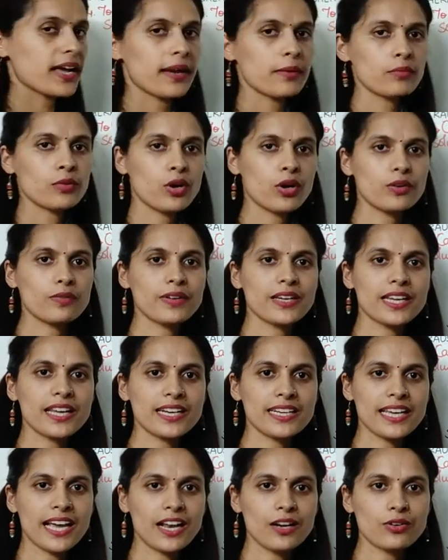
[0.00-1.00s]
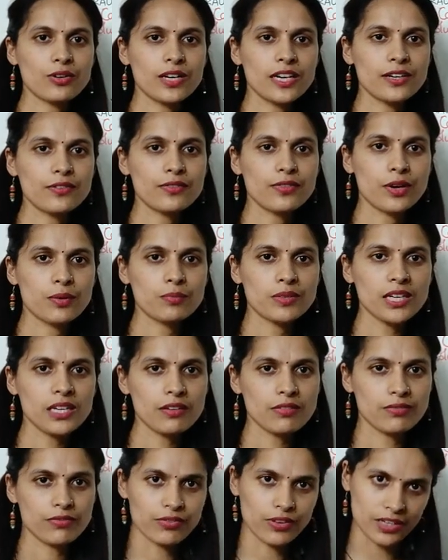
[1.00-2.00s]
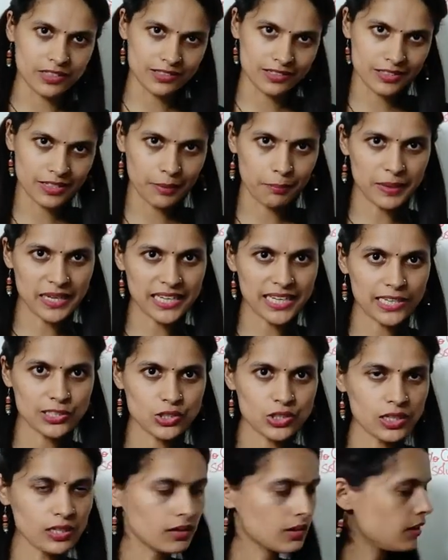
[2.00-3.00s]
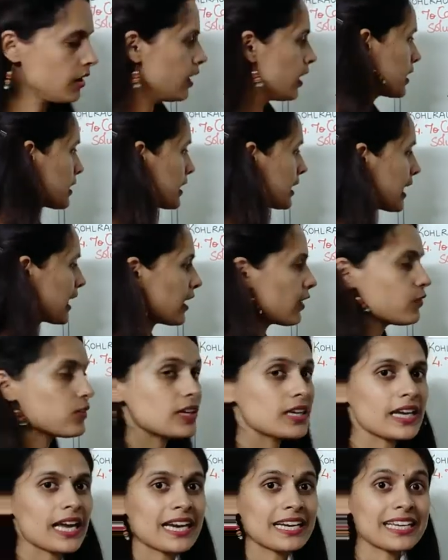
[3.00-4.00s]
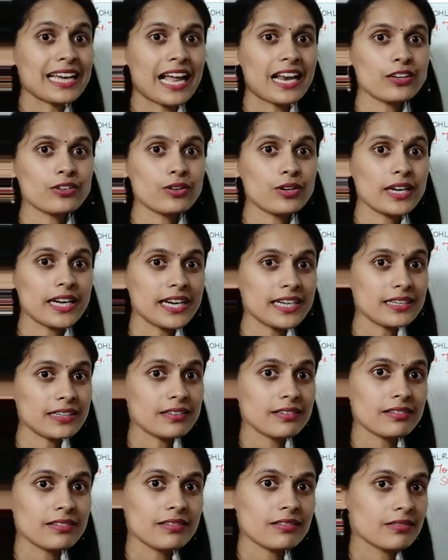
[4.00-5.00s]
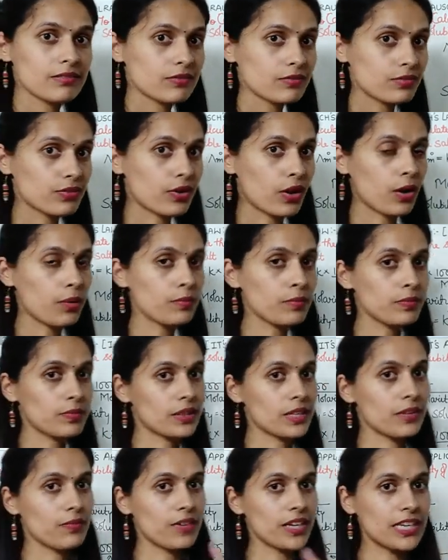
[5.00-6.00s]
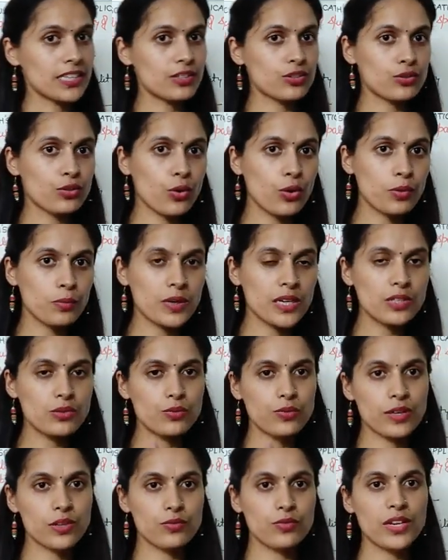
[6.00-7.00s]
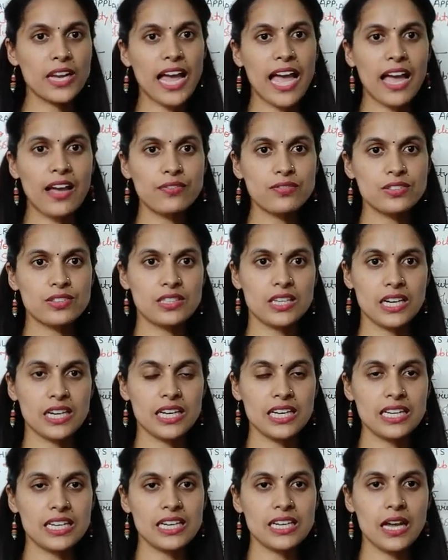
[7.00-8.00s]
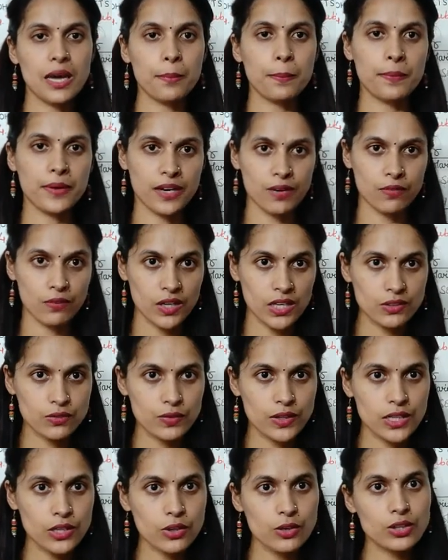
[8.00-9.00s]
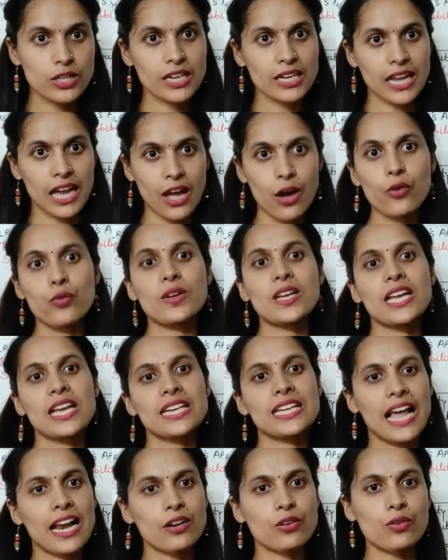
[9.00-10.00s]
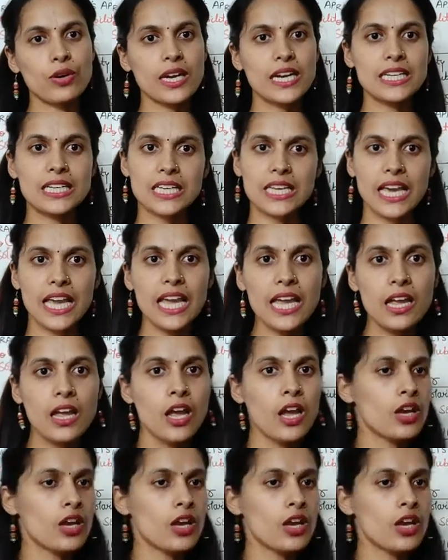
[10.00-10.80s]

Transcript: m naught we can calculate from the first application. K we can calculate from the Wheatstone bridge, which we have studied in our previous video, that how we can calculate K.